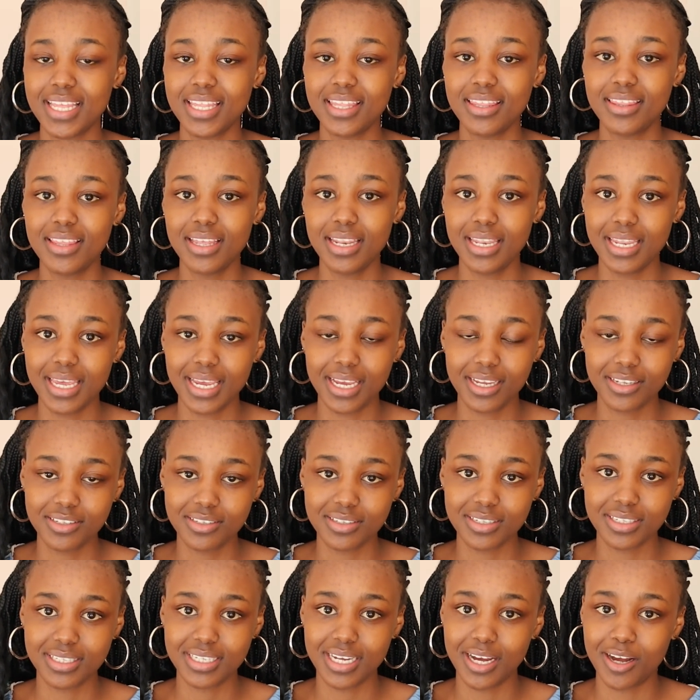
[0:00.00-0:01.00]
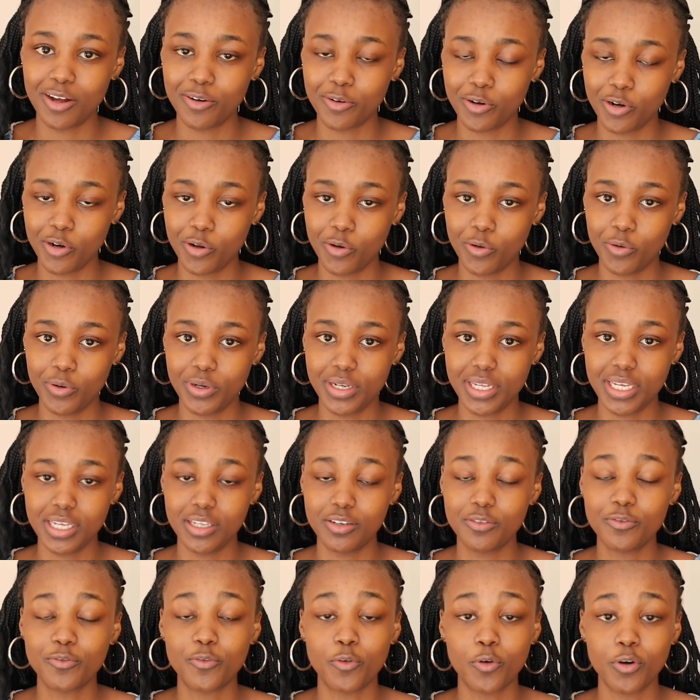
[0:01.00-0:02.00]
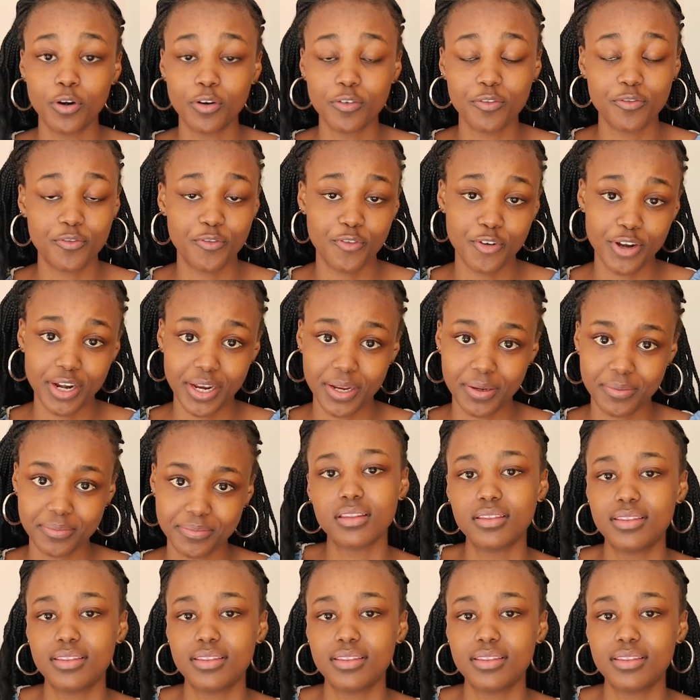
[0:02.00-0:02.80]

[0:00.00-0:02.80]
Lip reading: the link to download it for free.